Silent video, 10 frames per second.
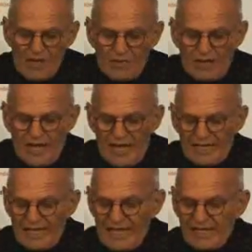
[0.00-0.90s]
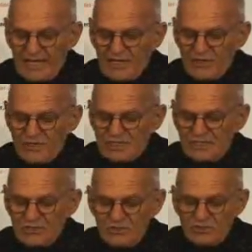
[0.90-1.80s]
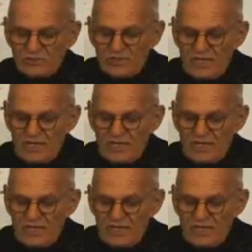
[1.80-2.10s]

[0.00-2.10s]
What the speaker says: When I can't get U.S. News